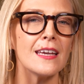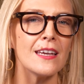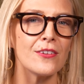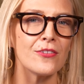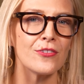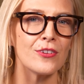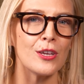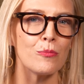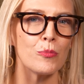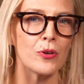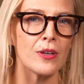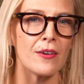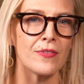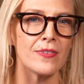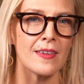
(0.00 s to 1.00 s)
Each team
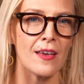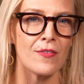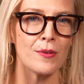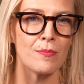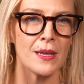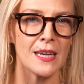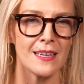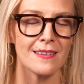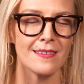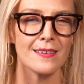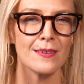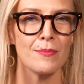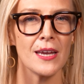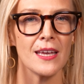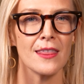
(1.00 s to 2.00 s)
will have 7 minutes
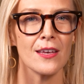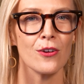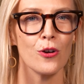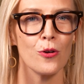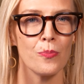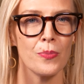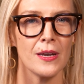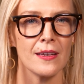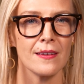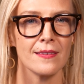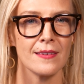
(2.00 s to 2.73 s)
to make their opening